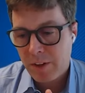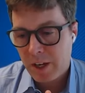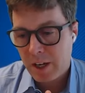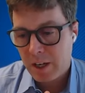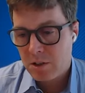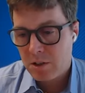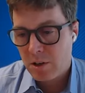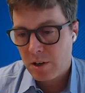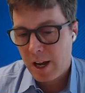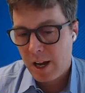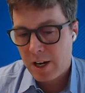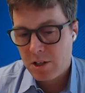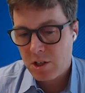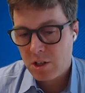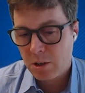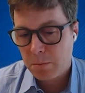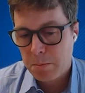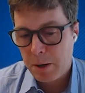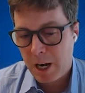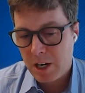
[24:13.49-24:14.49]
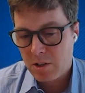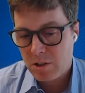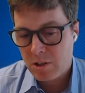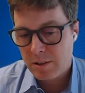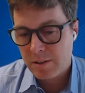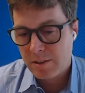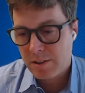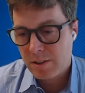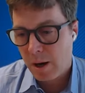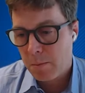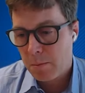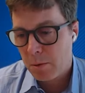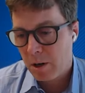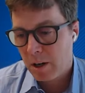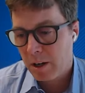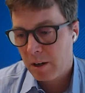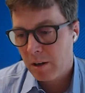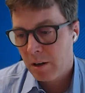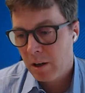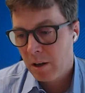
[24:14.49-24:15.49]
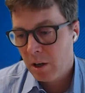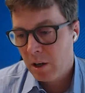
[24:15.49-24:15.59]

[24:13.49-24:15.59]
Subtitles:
the International Patient Summary,